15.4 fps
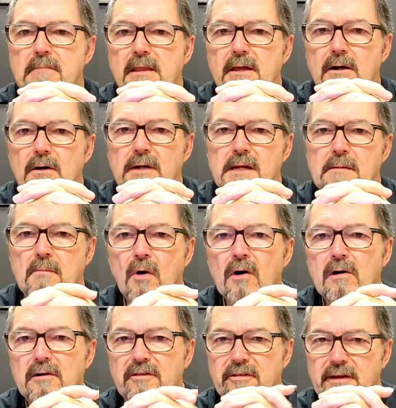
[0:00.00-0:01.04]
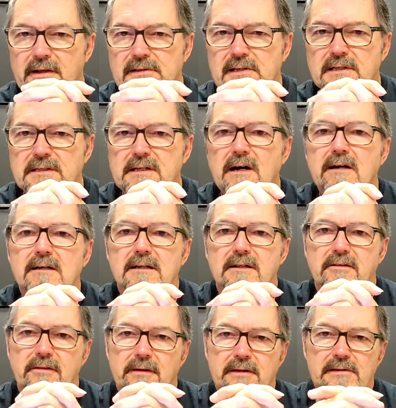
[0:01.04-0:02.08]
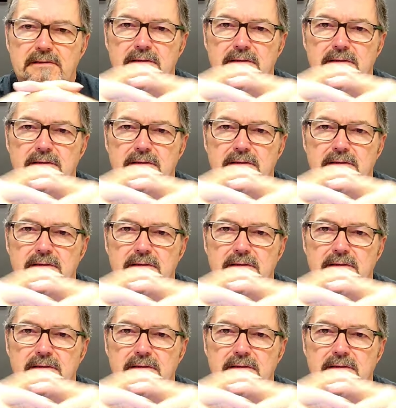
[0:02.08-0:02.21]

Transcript: you know, immoral things, ungodly things.